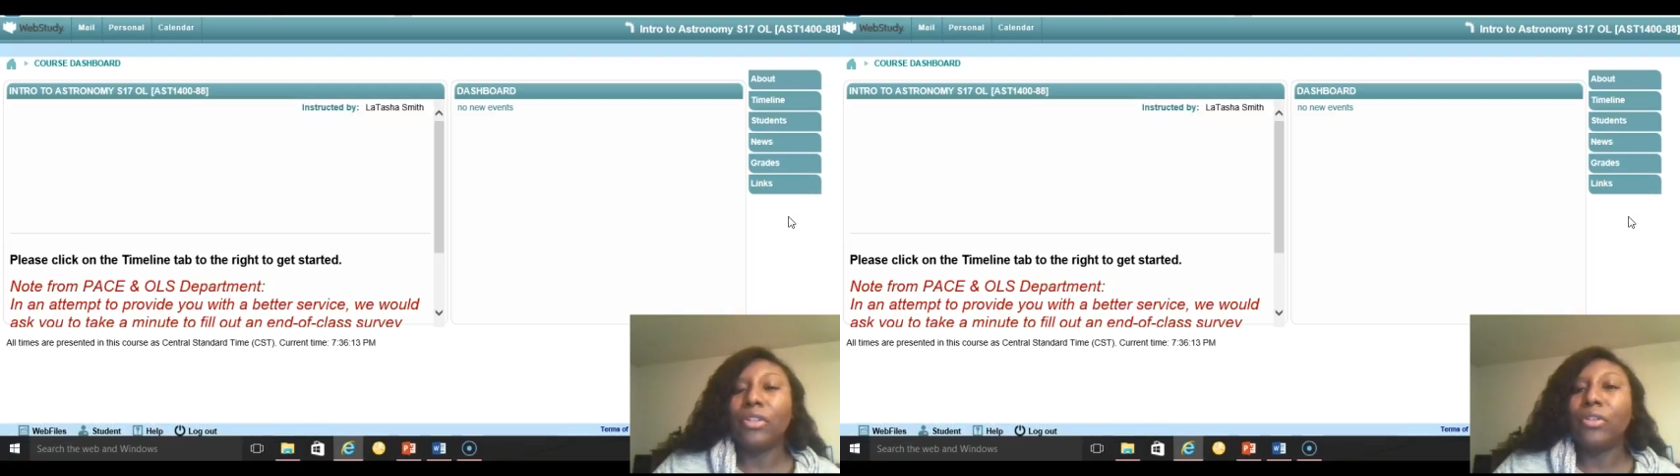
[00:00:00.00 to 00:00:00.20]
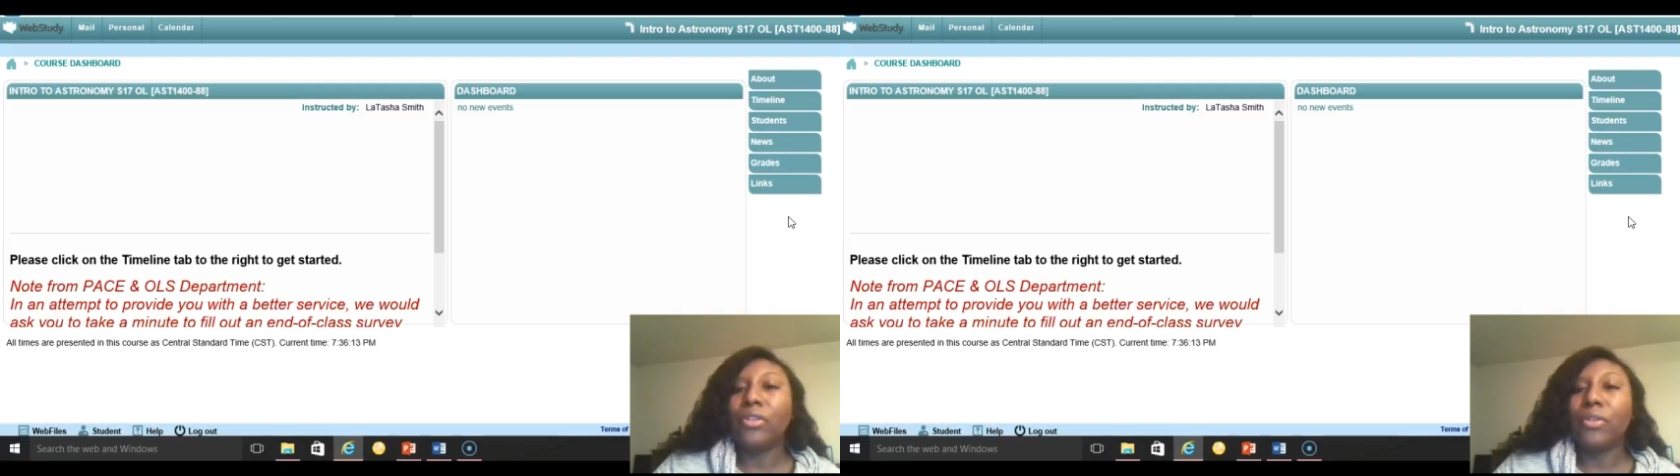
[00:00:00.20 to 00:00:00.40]

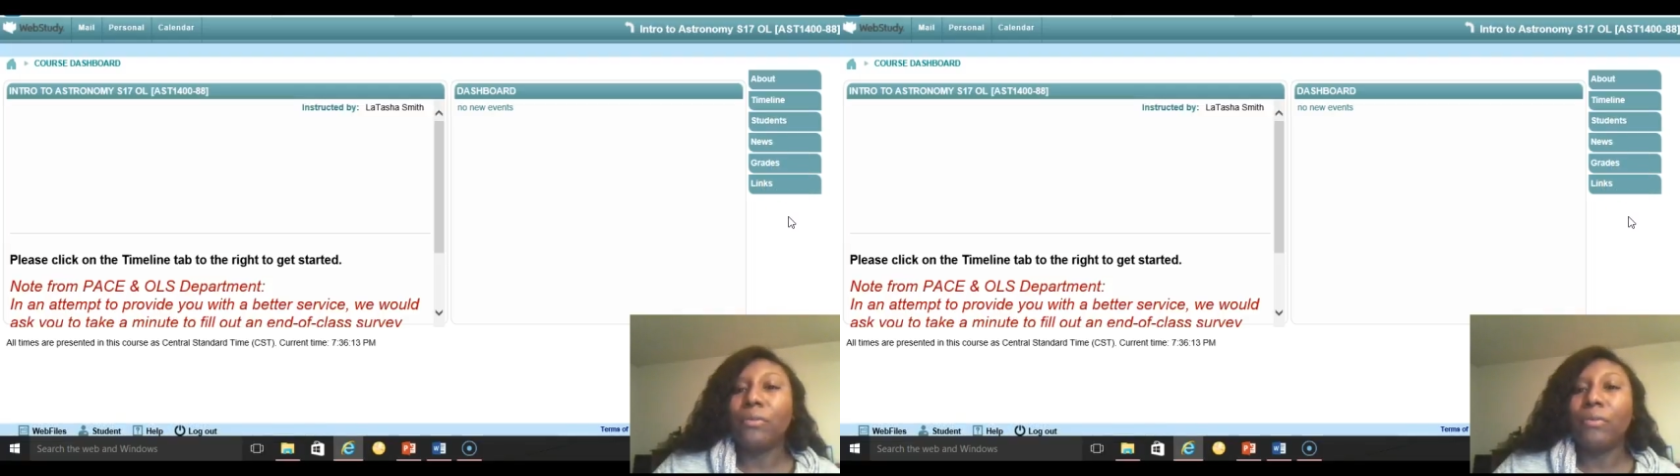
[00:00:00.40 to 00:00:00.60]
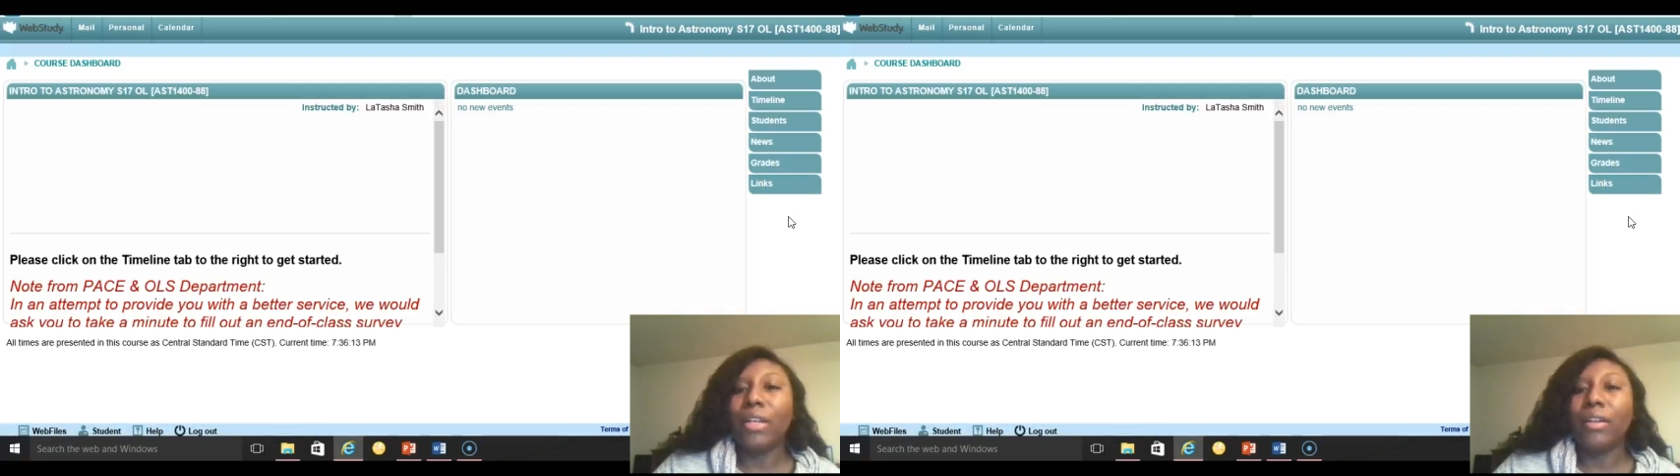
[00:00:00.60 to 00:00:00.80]
to
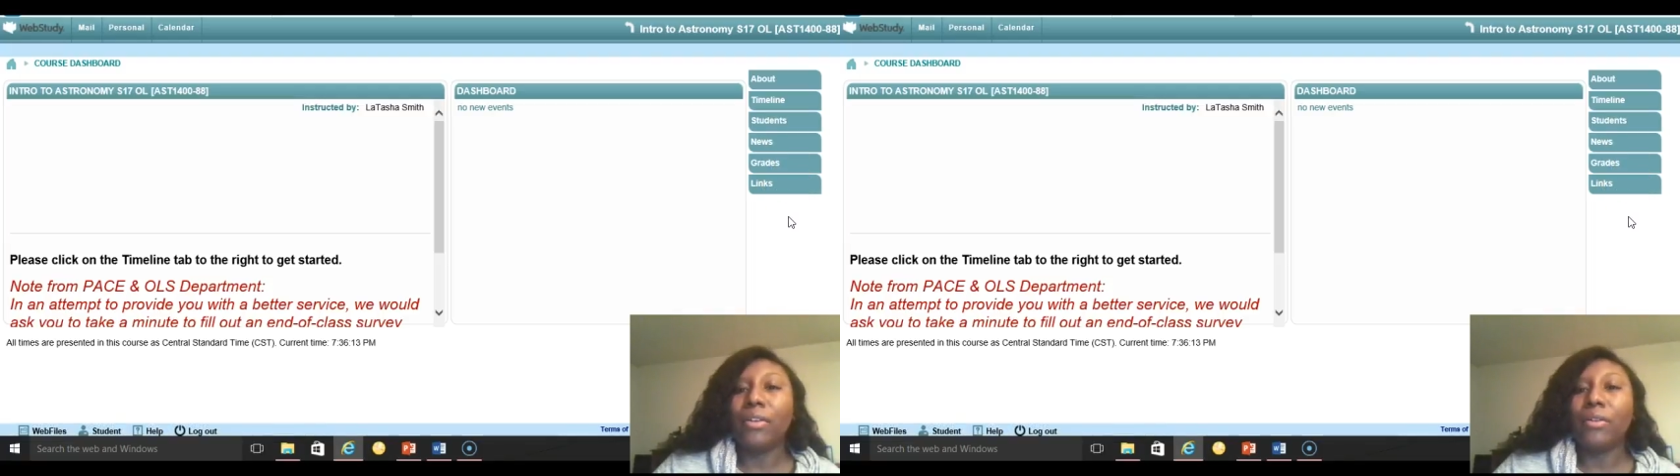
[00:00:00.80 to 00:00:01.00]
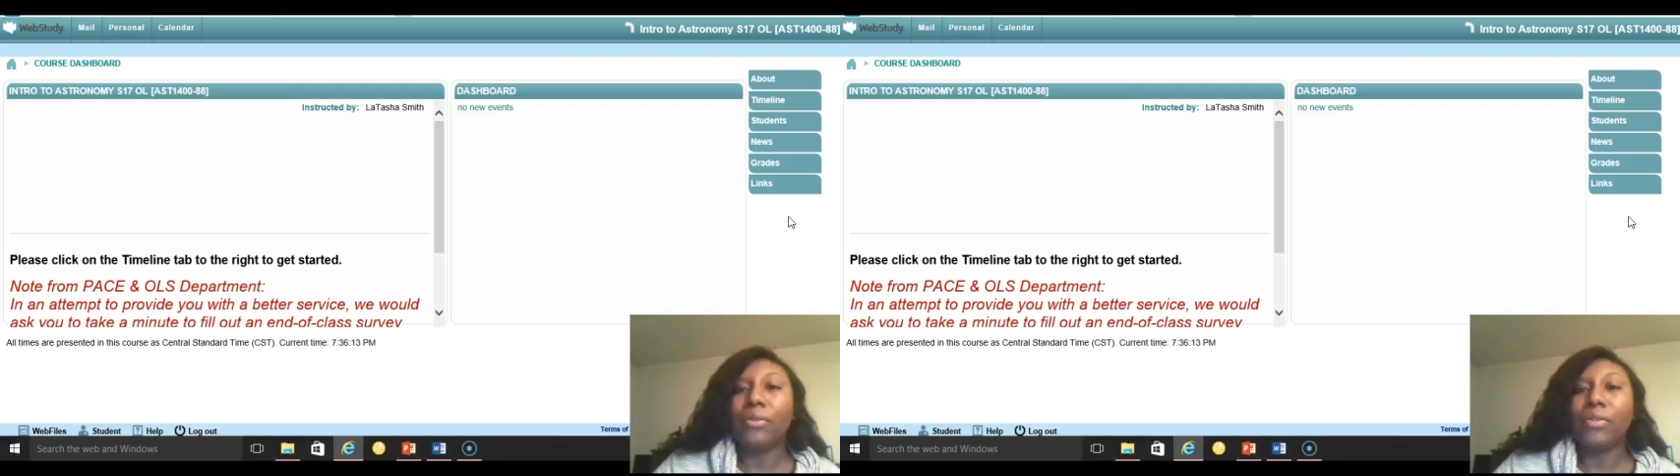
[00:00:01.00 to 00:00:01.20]
YouTube
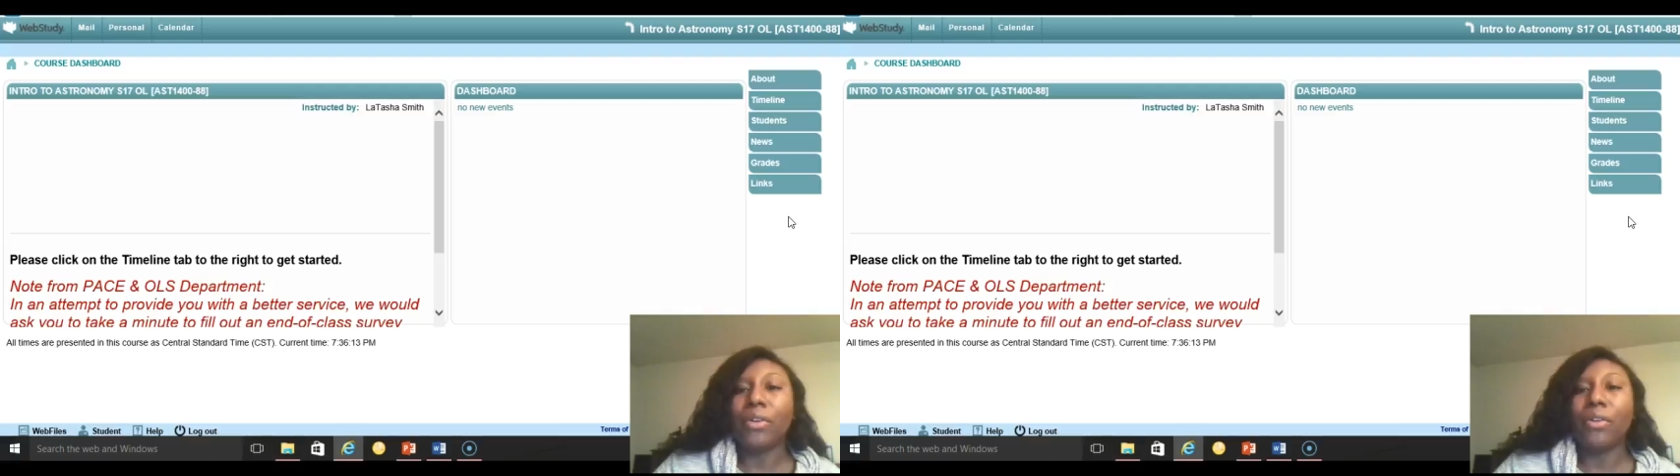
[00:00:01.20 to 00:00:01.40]
videos